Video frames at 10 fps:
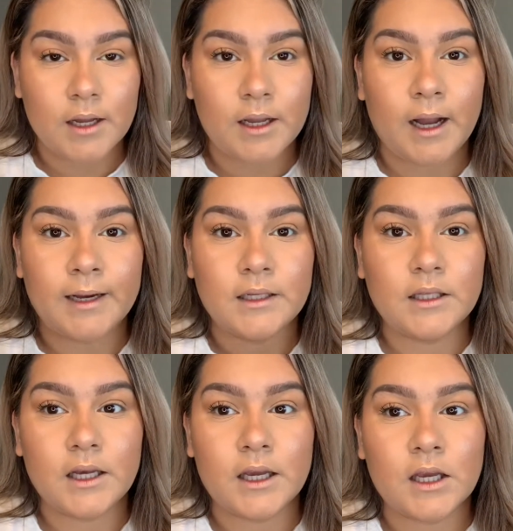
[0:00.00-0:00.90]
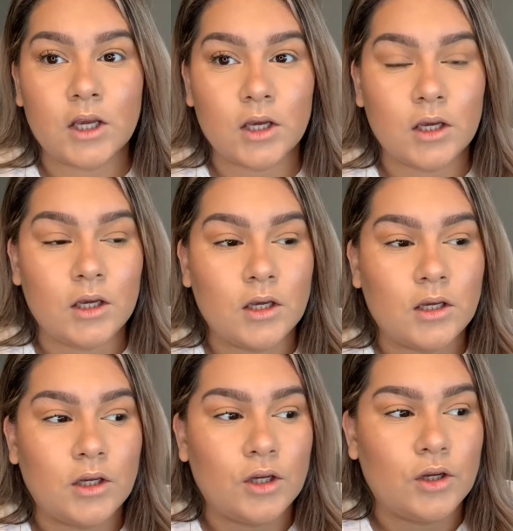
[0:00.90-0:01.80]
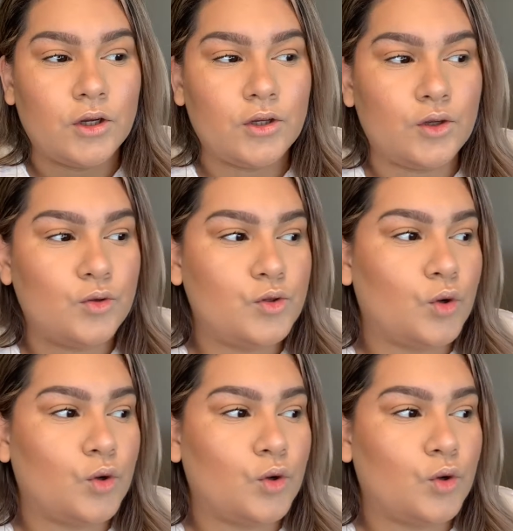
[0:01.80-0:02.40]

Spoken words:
kind of like used